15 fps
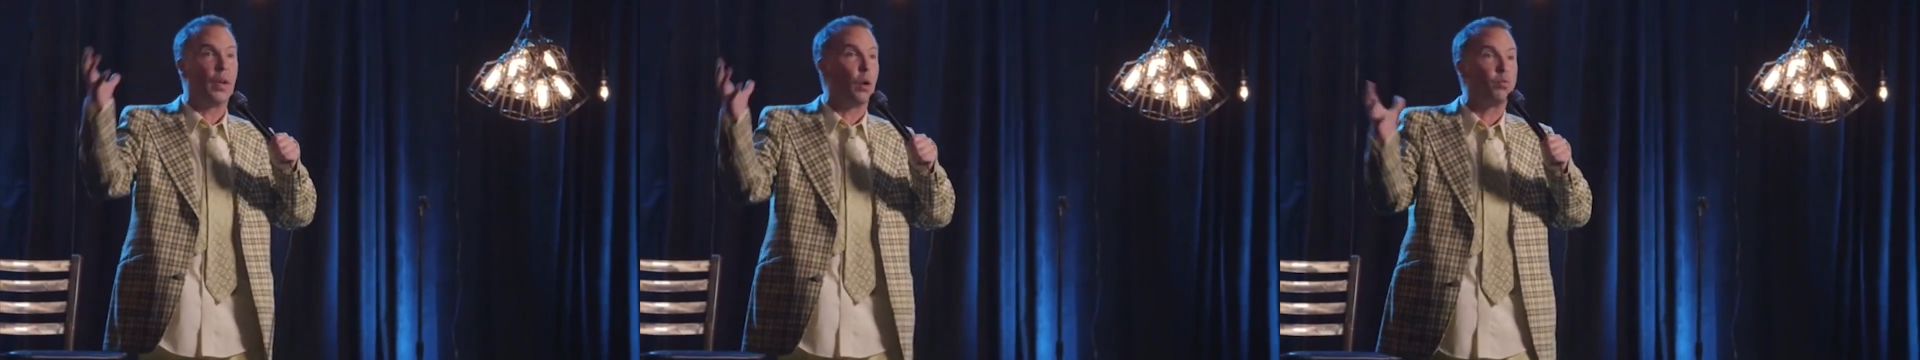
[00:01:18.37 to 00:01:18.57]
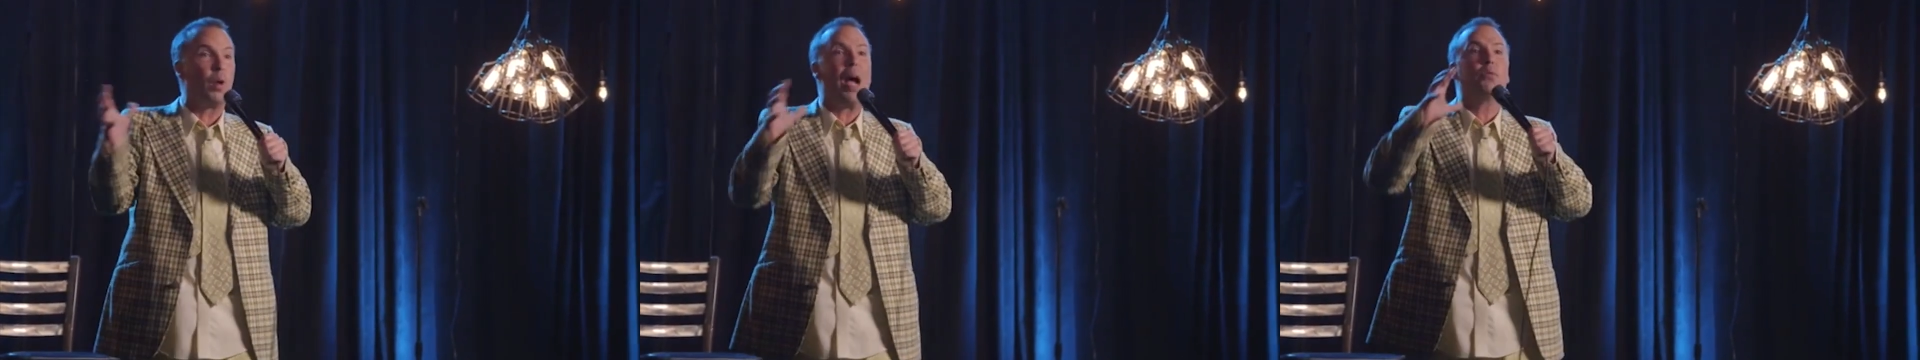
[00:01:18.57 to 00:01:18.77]

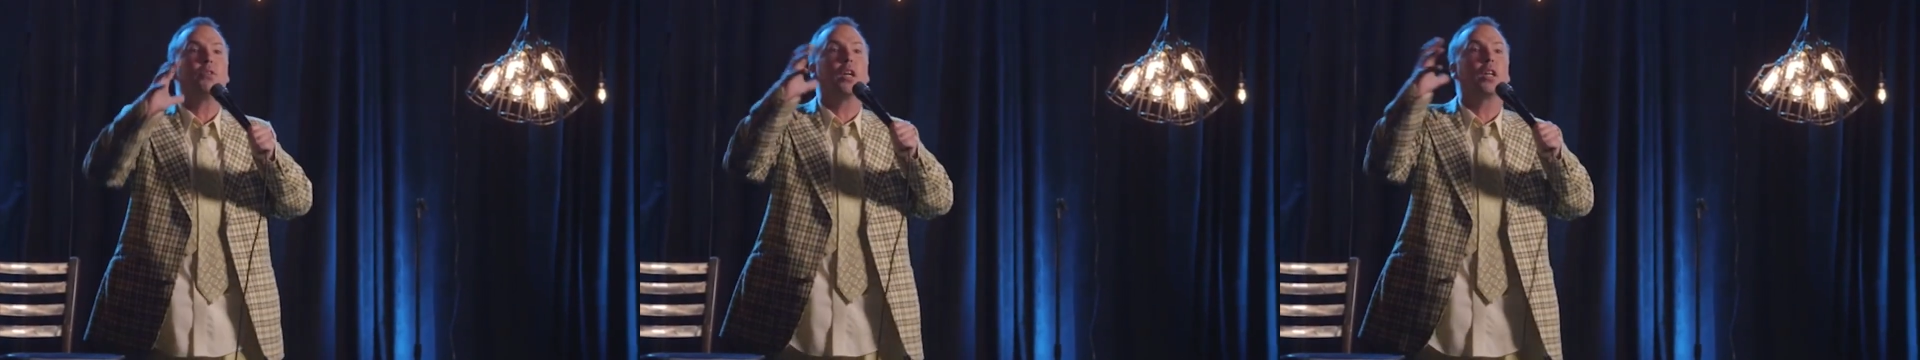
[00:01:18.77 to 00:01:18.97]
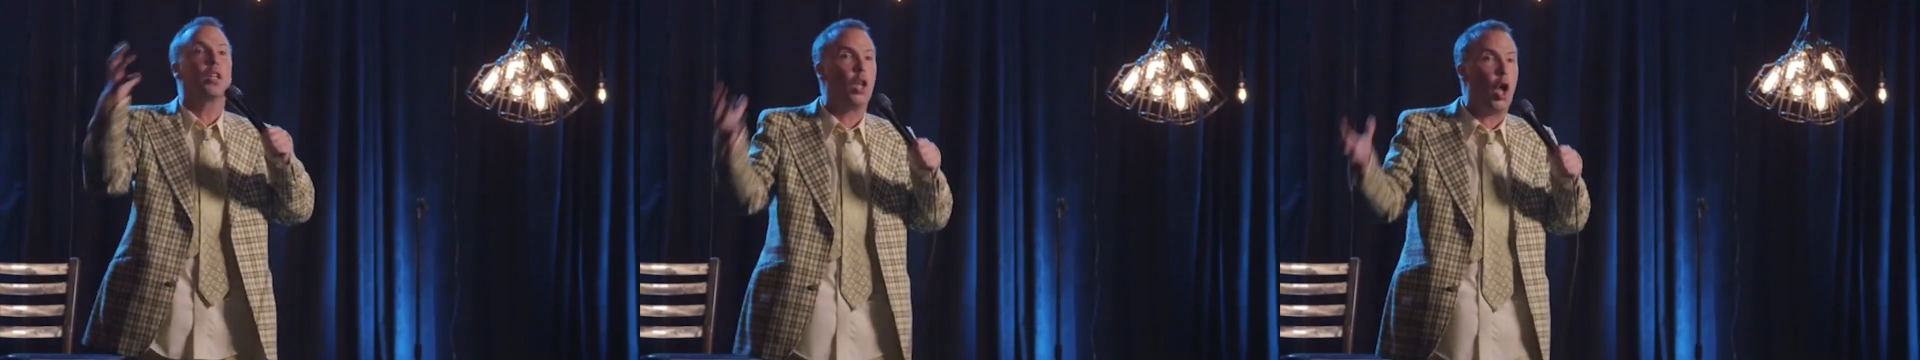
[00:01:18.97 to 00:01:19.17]

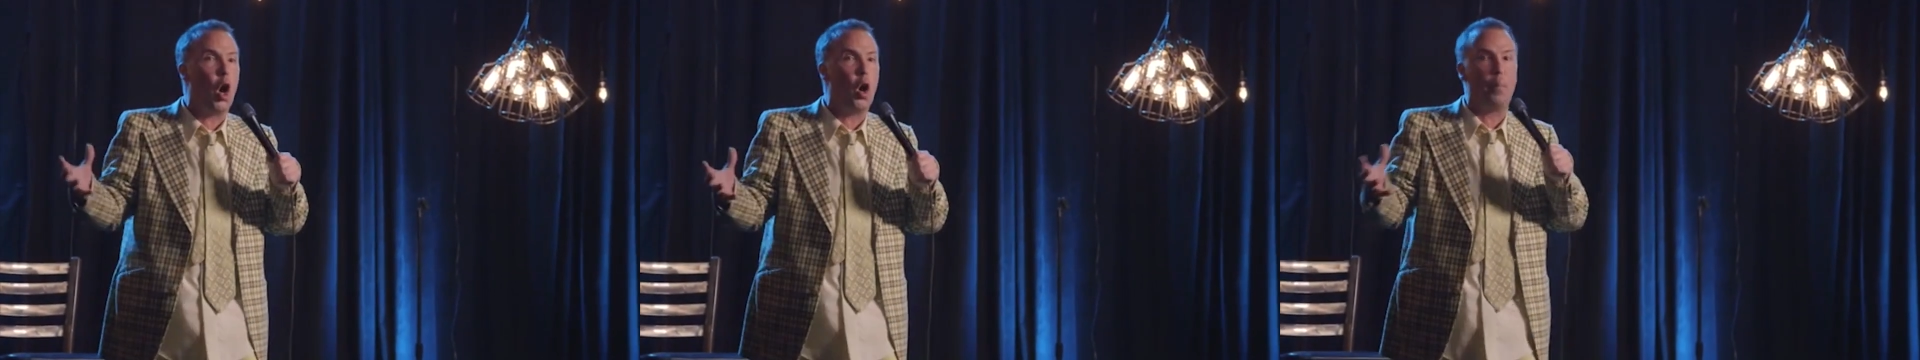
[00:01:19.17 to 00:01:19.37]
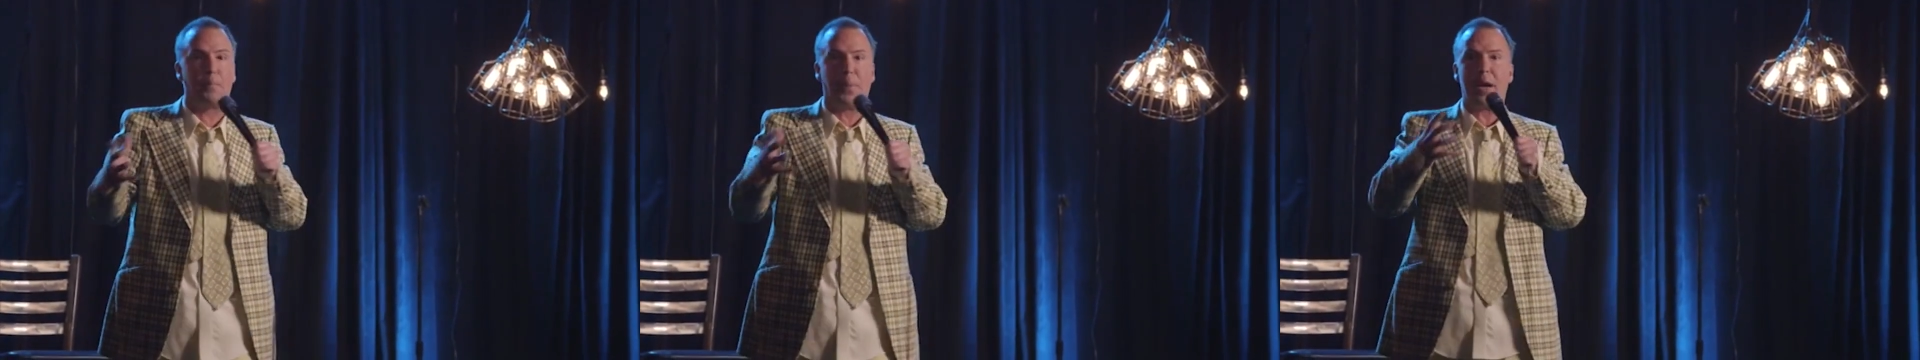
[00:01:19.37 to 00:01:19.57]
around the
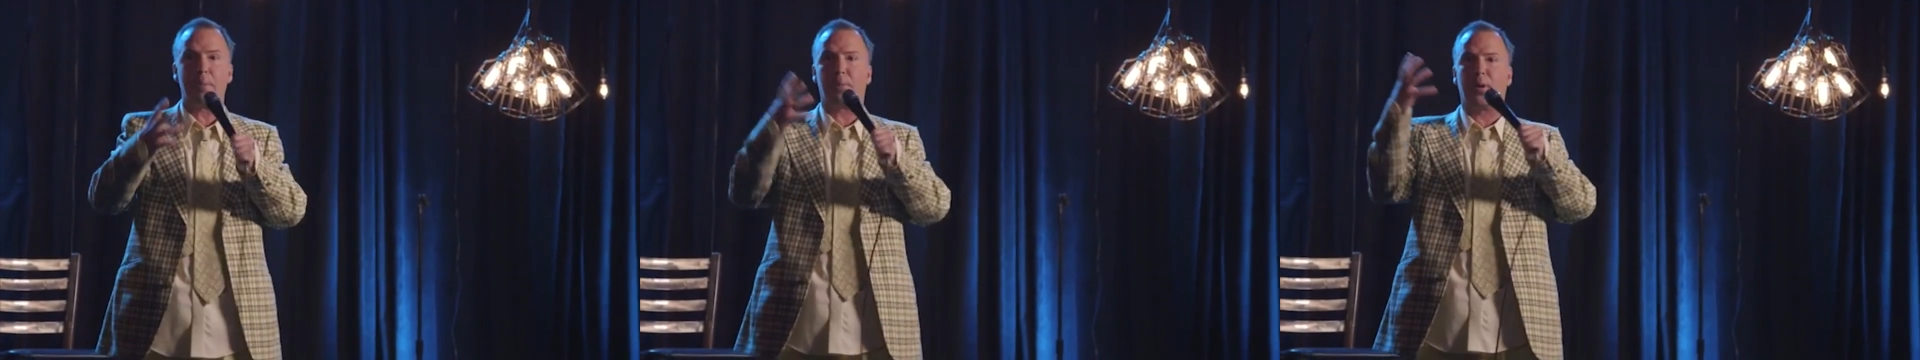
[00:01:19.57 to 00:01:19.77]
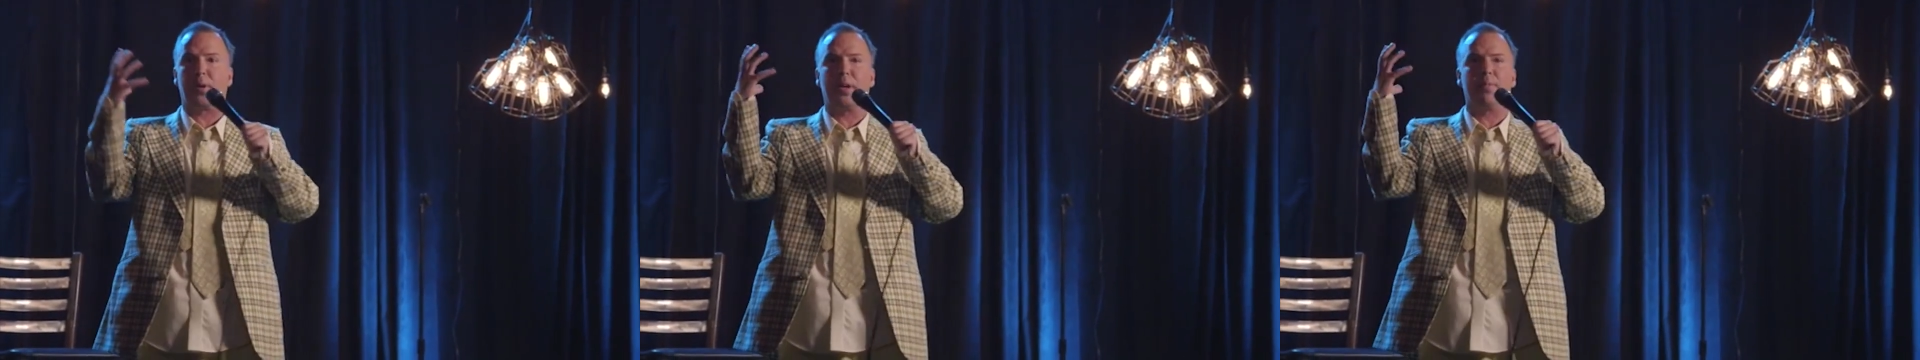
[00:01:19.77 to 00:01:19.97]
globe,
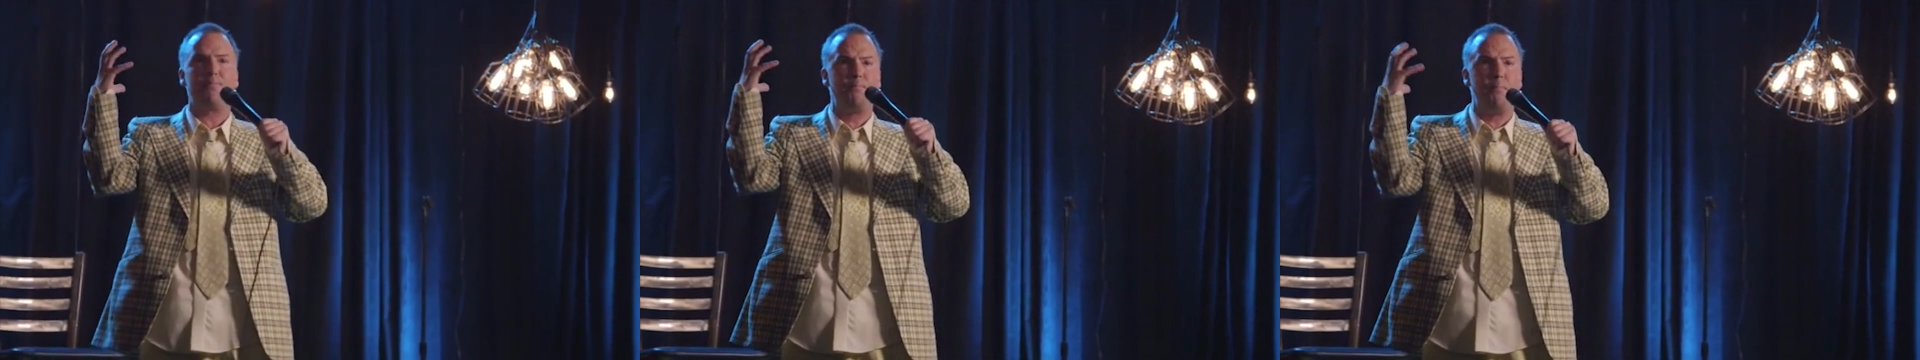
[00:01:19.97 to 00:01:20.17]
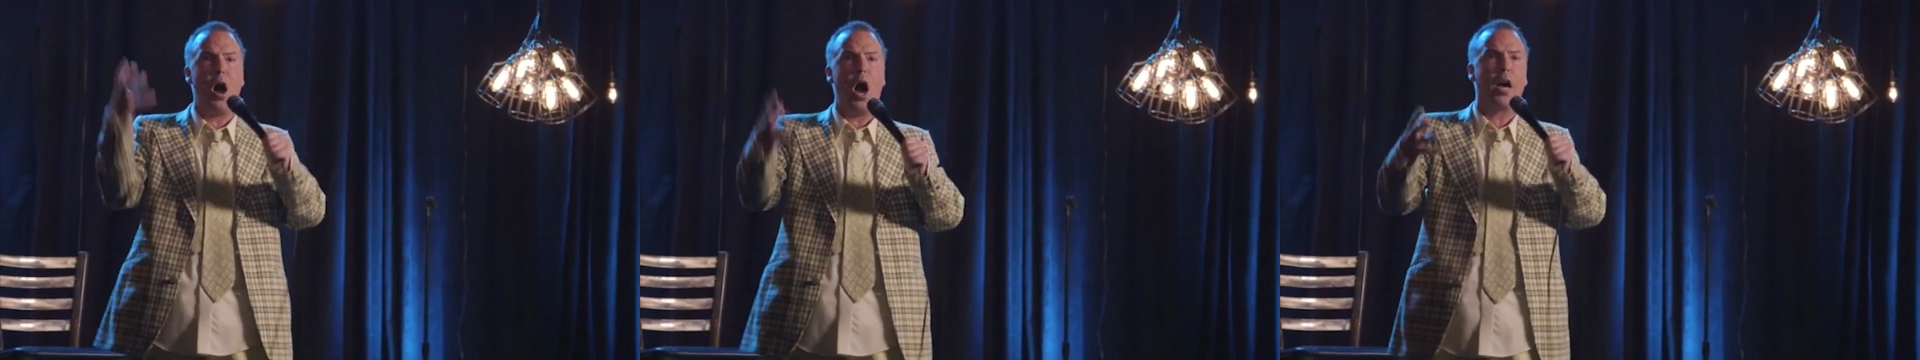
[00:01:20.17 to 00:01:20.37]
people
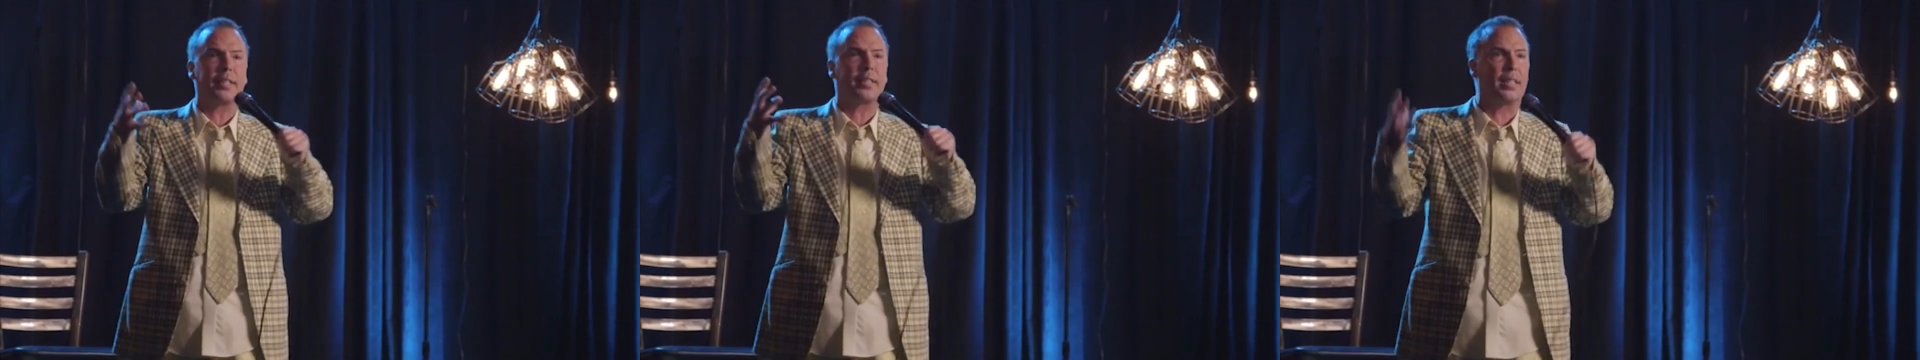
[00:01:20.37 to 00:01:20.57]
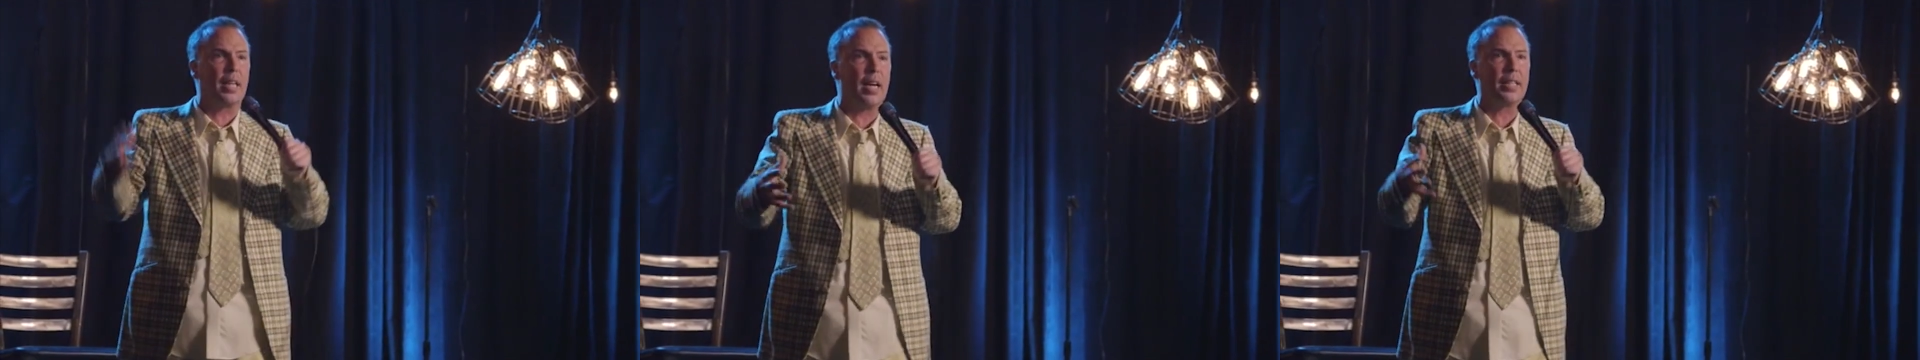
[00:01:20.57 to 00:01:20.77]
are
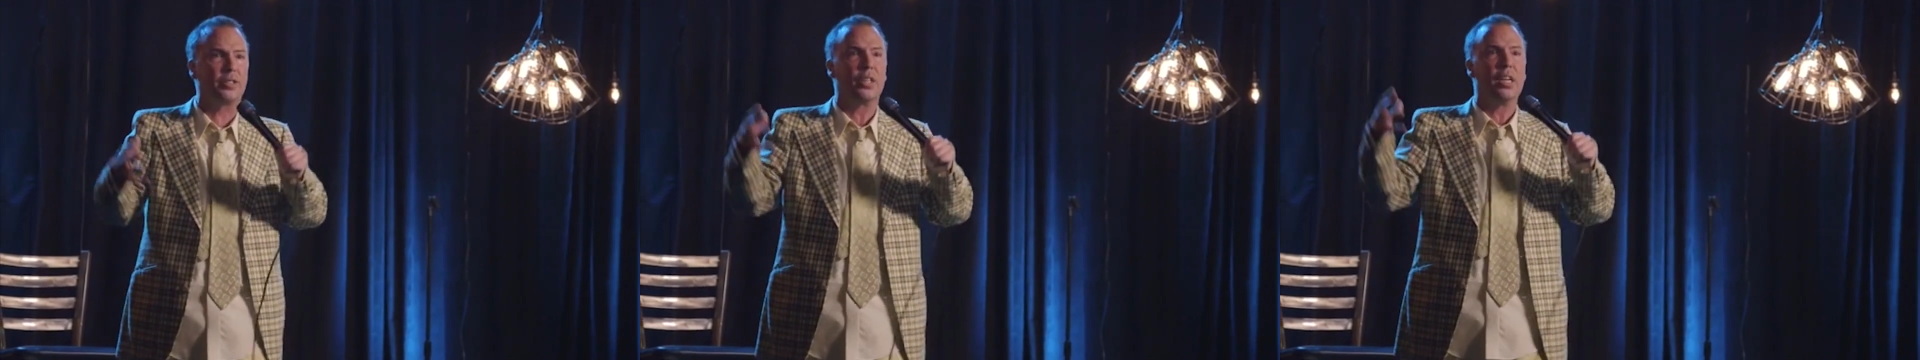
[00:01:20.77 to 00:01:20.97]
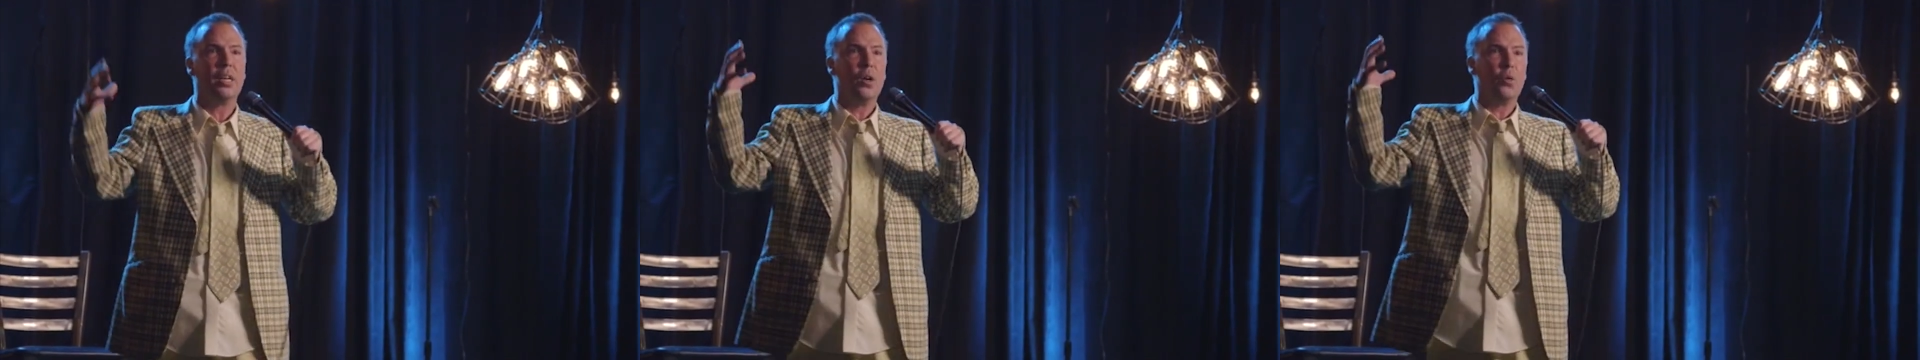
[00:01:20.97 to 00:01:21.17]
fuck
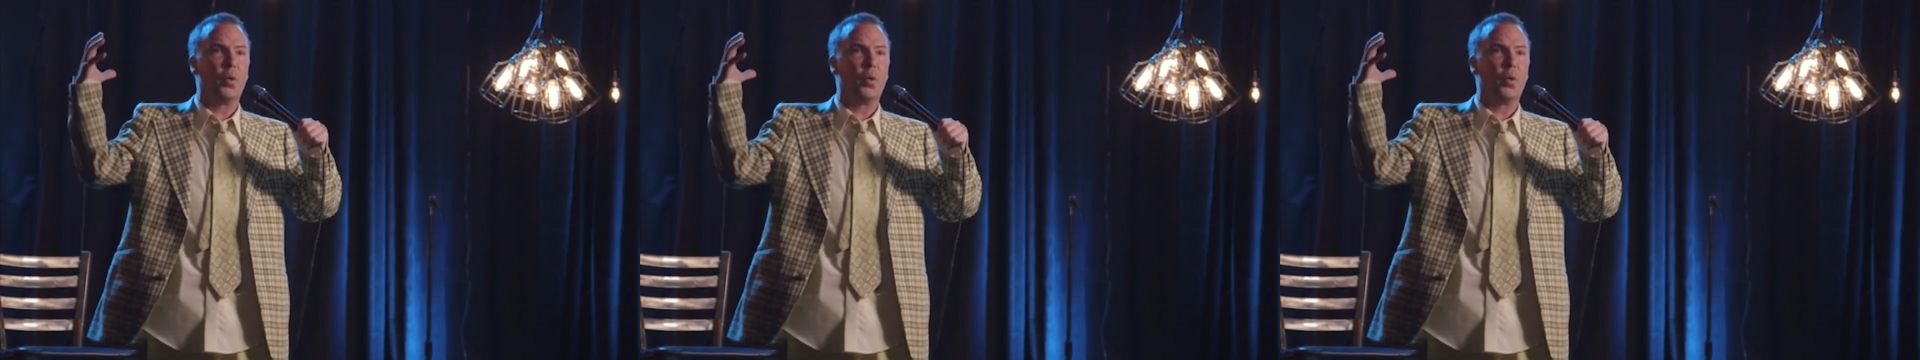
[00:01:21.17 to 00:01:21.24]
this,